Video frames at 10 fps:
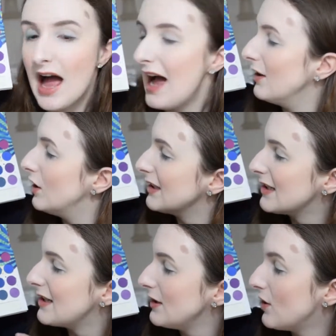I
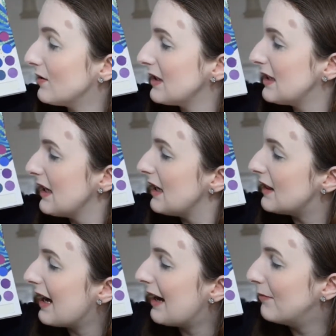honestly don't see
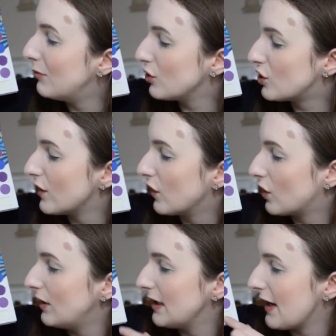that much of a
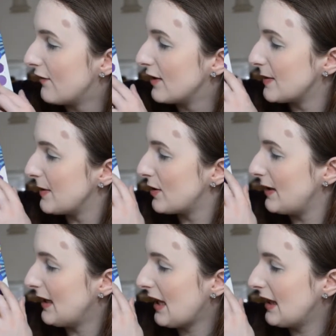colour difference
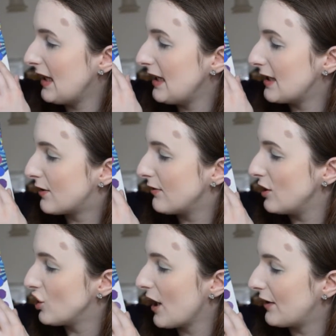between these three
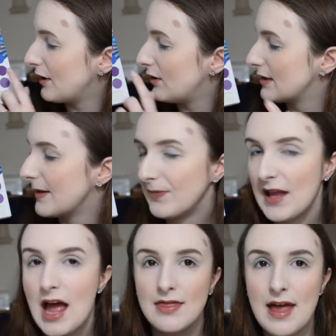shadows.
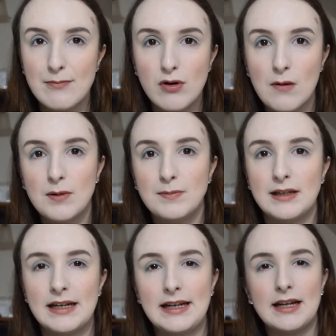They're
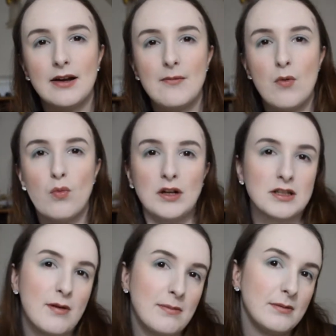probably,
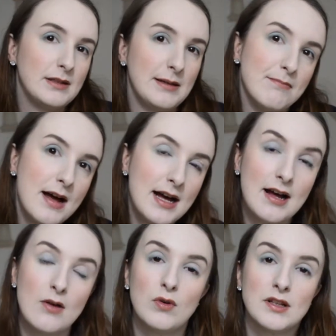one's probably
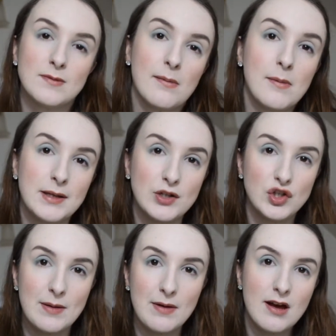matte, one's probably
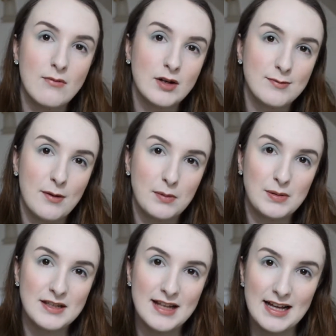shimmer and one's
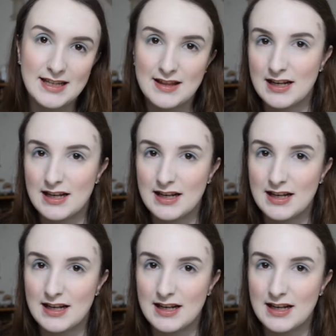probably satin.